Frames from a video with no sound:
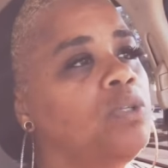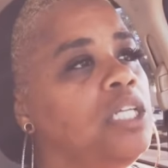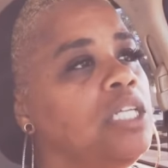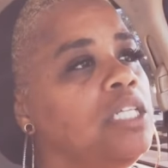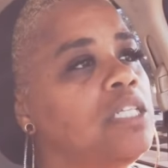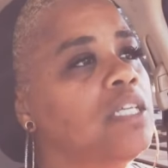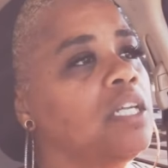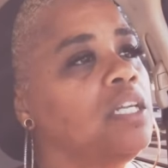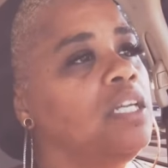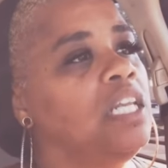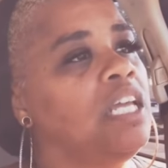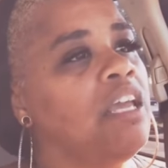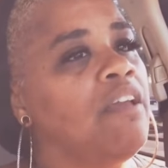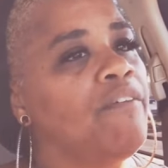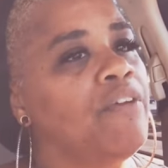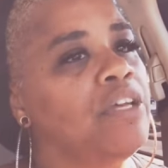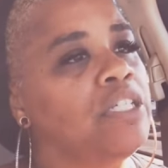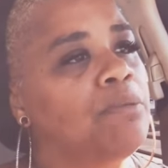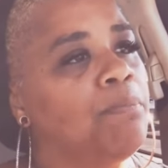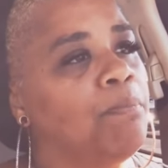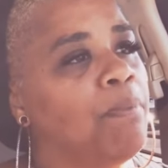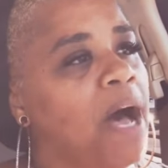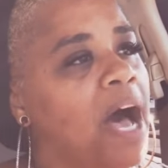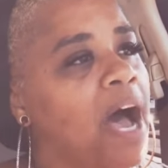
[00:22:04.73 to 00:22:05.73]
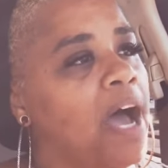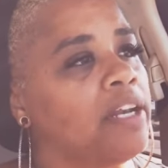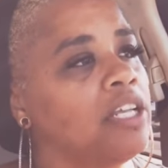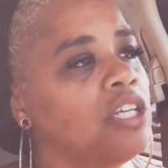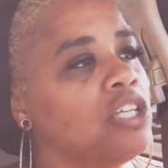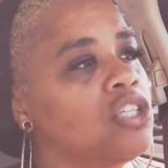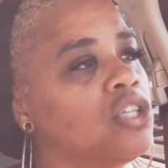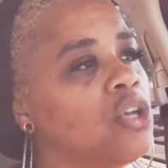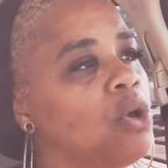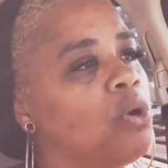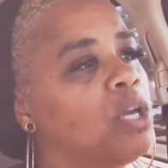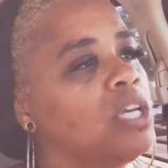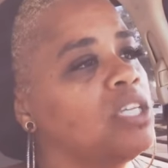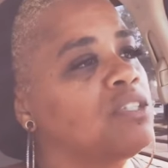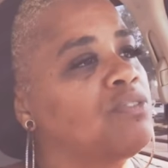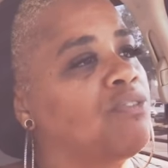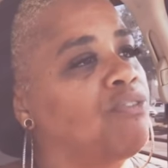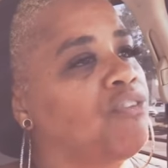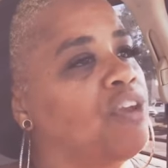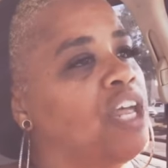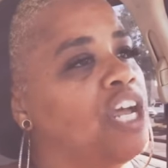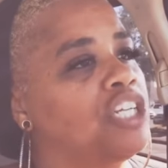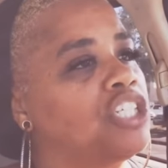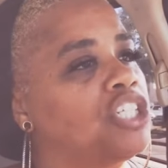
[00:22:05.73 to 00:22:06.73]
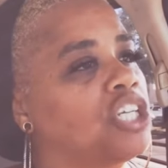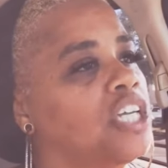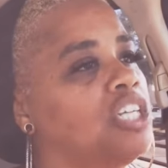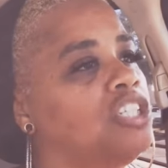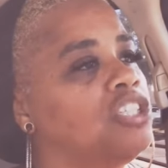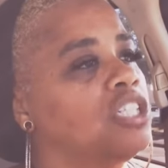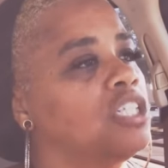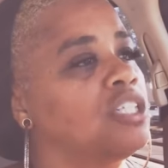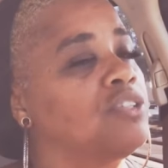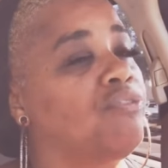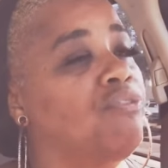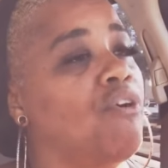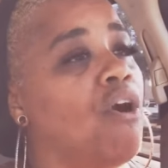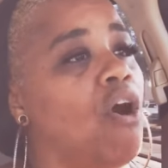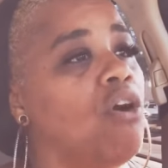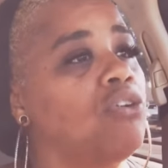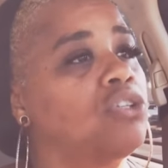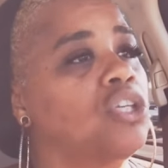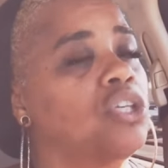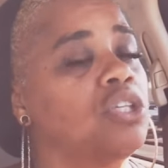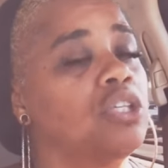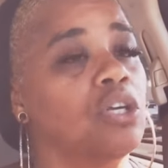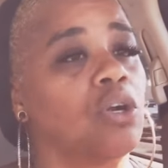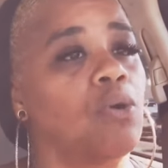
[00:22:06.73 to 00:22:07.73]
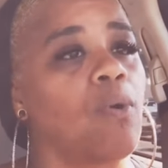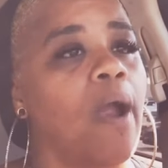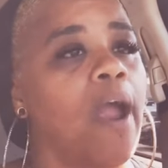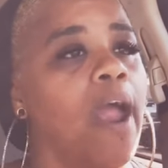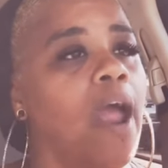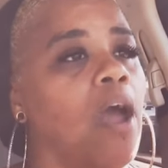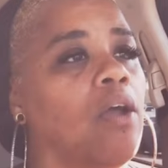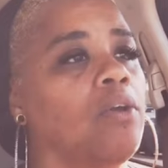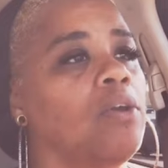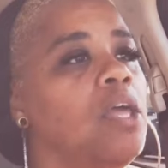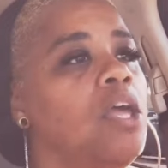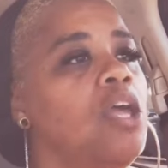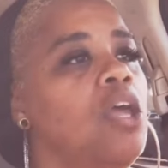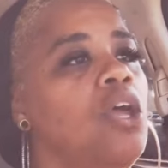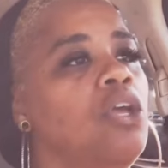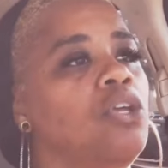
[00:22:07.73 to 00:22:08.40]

needs to leave his body so his flesh can just fall to the ground.